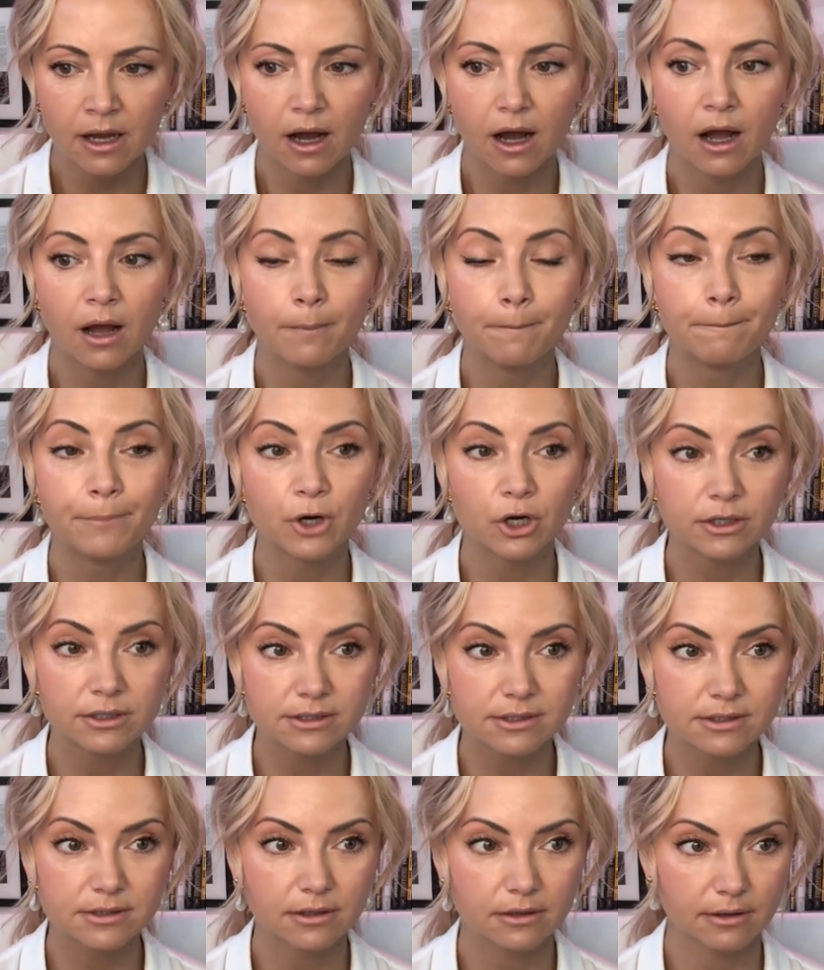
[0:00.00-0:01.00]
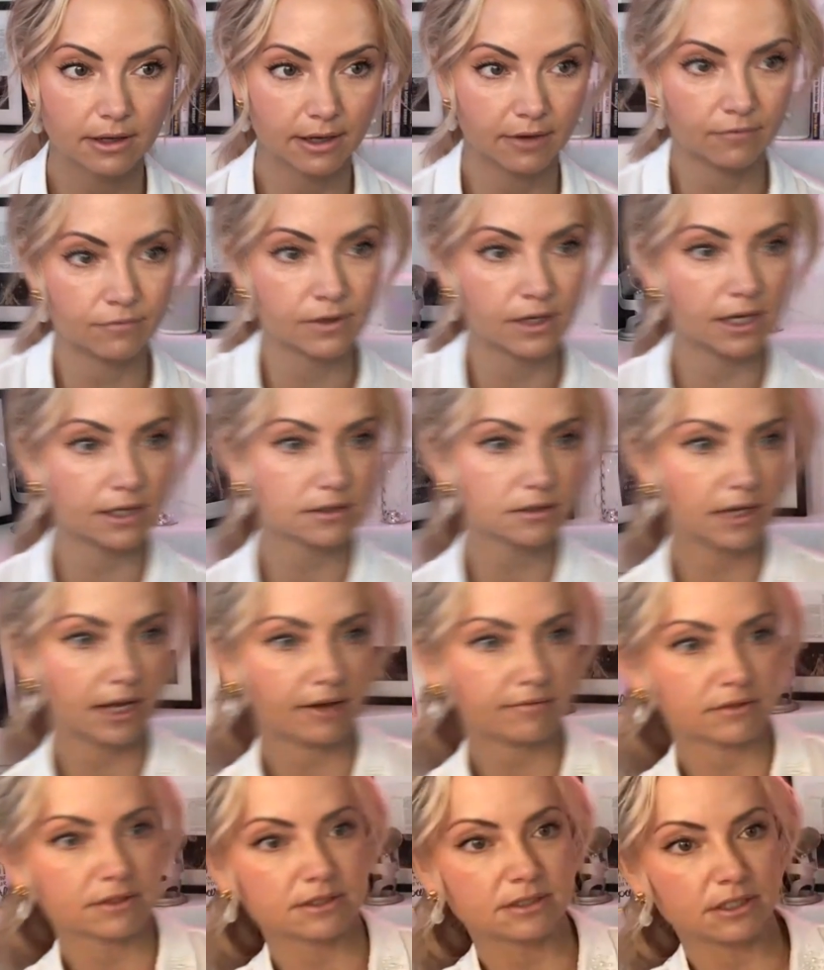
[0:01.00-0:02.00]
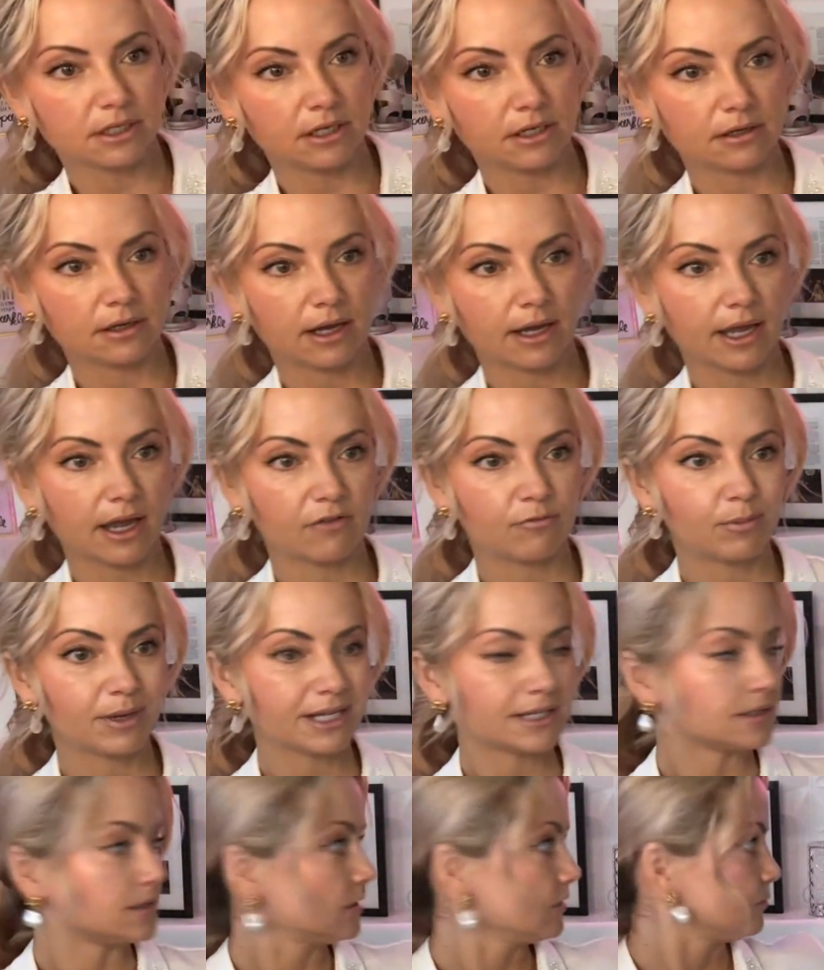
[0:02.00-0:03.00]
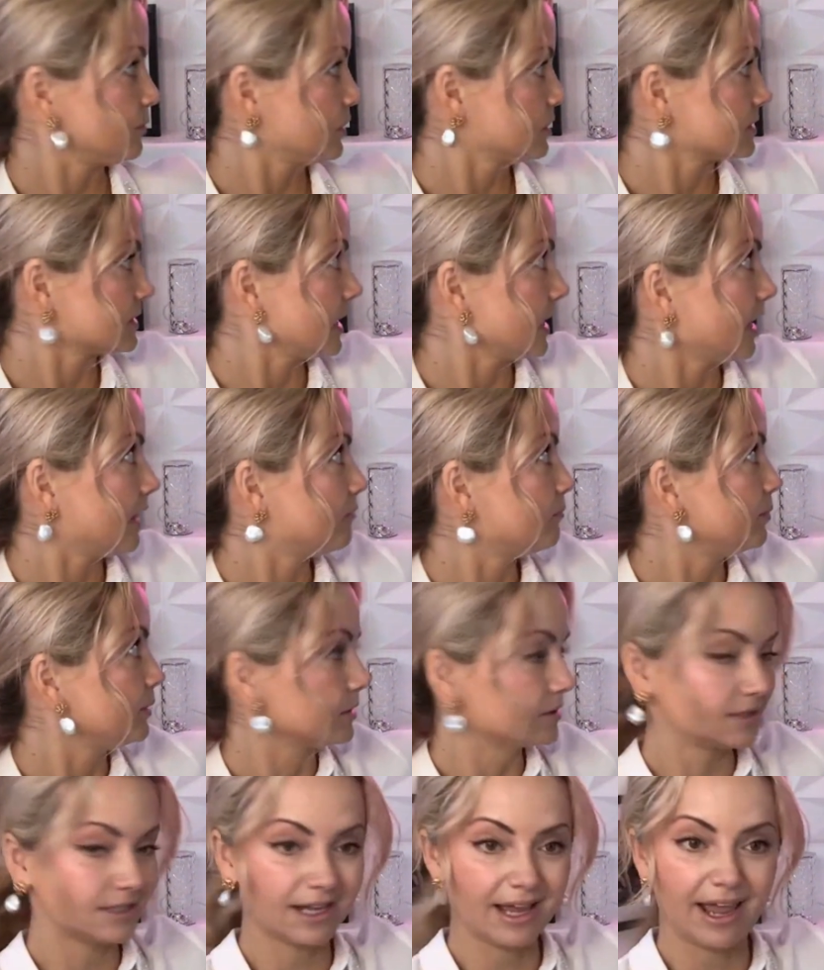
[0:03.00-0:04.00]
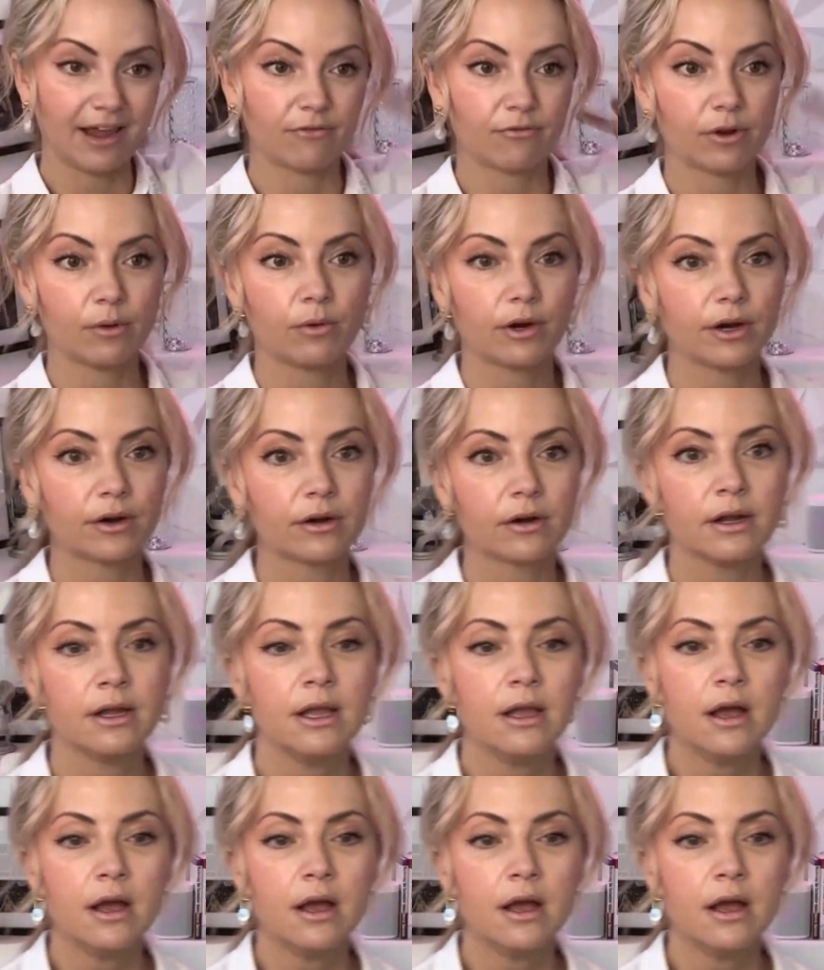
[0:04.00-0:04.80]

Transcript: Um, books, in case you haven't seen, I have plenty of books. I have books everywhere.